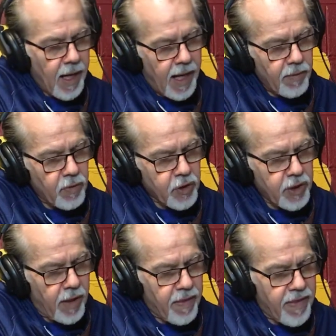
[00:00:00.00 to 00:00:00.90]
I will
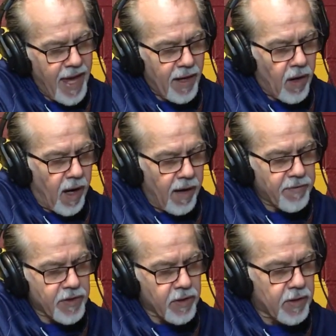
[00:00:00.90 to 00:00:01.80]
shut that
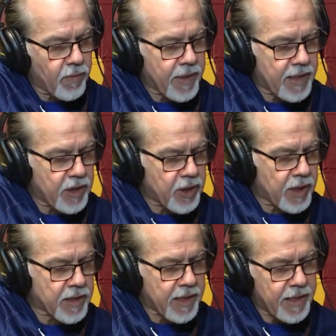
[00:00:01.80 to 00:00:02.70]
off so that we can
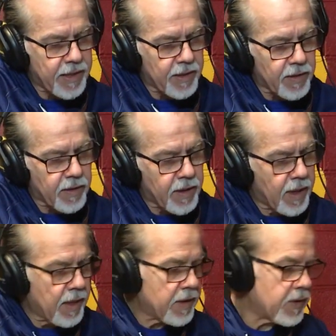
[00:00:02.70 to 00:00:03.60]
just hear
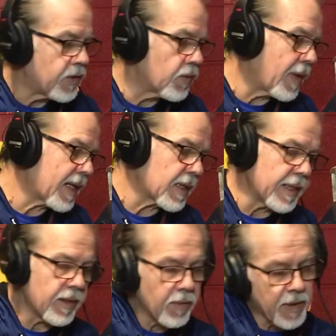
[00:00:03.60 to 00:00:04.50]

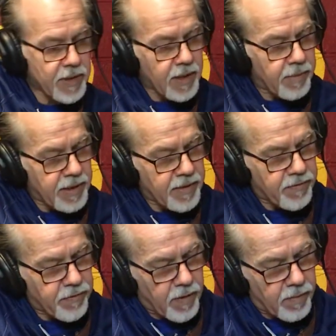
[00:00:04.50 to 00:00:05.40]
directly what's coming
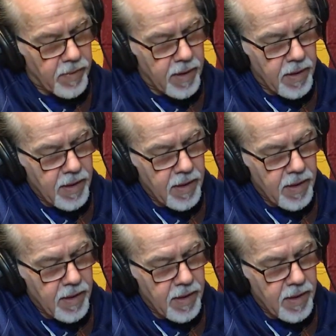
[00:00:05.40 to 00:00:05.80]
from